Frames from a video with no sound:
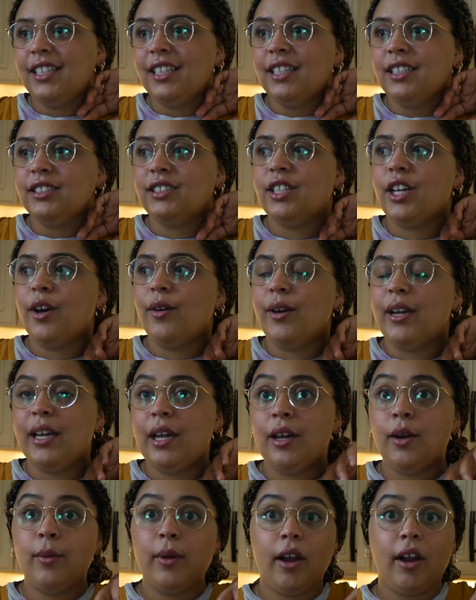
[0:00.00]
So
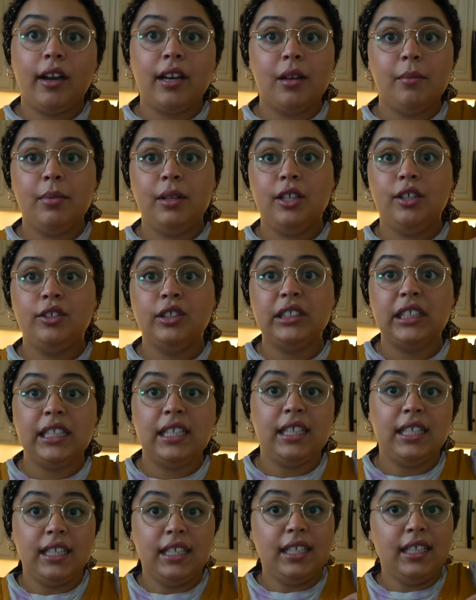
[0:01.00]
we are gonna be
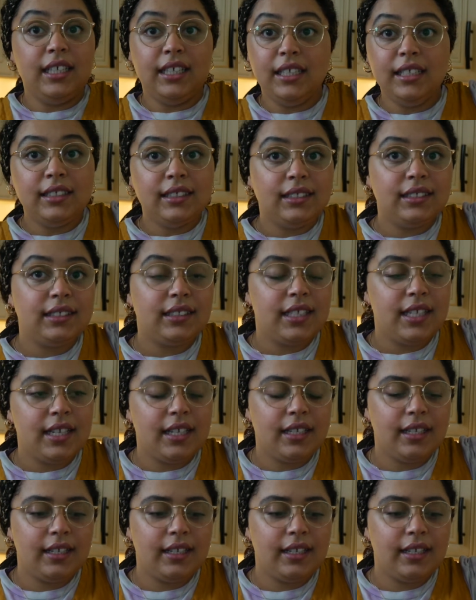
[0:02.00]
using yeast